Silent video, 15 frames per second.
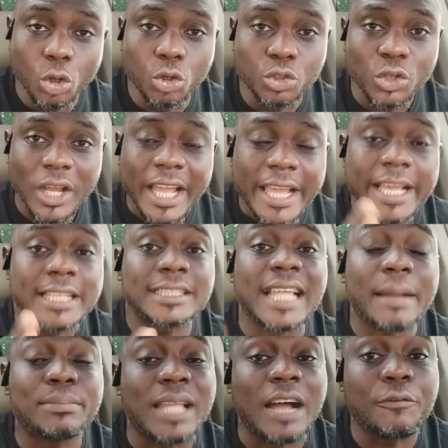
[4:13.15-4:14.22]
Good. He
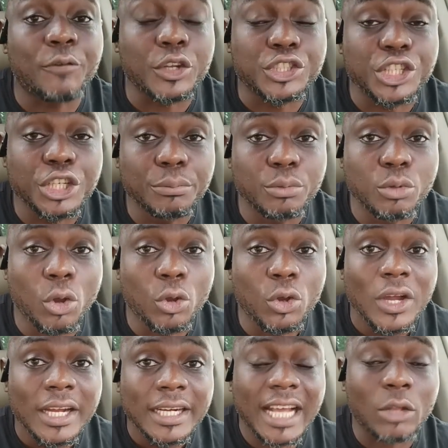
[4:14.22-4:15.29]
stepped down for
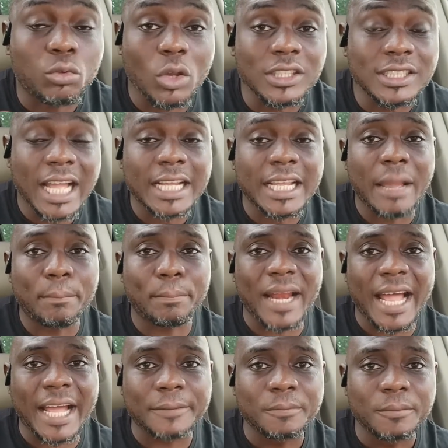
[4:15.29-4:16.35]
Tinubu. That was their game
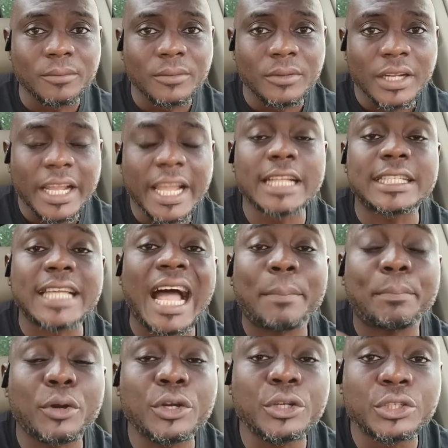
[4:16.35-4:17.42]
plan. It
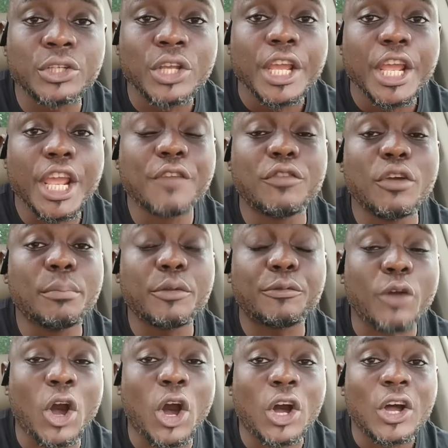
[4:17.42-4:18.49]
happened even
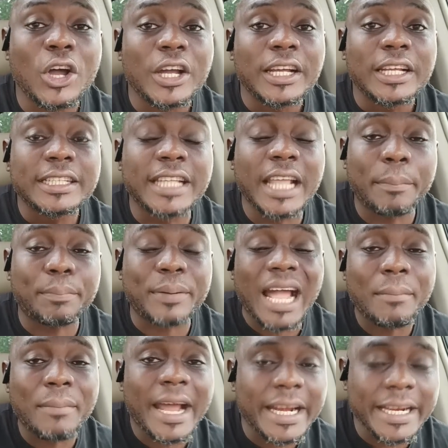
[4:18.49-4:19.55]
before the
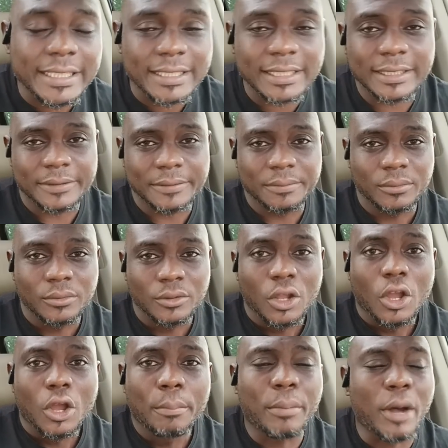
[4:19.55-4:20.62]
primaries.
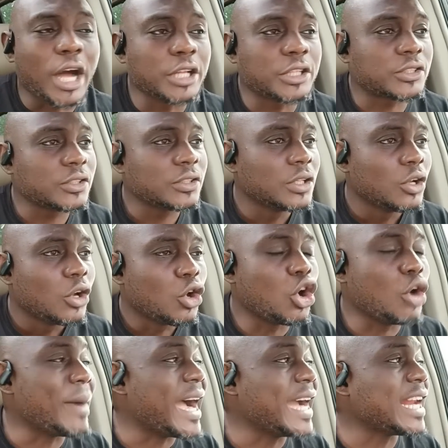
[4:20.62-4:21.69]
But
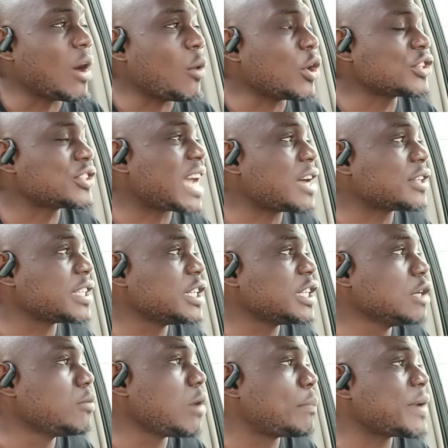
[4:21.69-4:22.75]
Umar that was
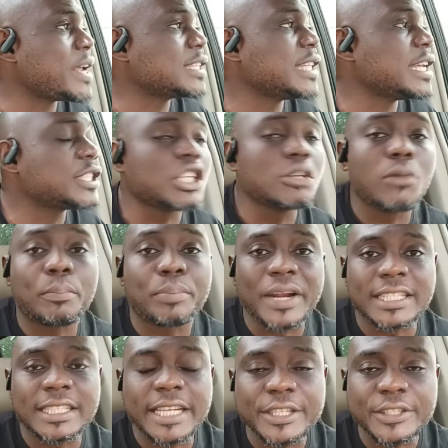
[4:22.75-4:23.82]
certain Igbo
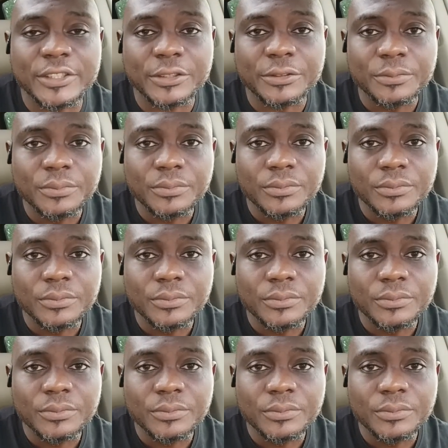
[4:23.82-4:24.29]
presidency.